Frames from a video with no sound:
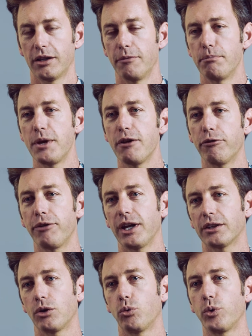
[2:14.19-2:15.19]
The mere
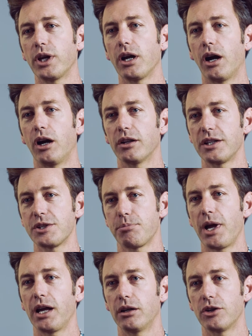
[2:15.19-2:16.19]
fact that we are these
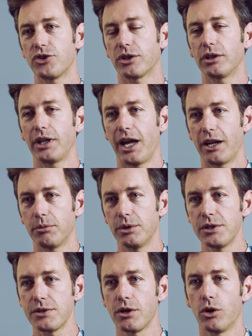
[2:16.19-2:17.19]
biological
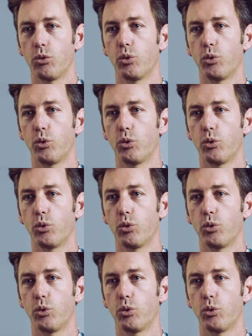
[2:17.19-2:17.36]
animals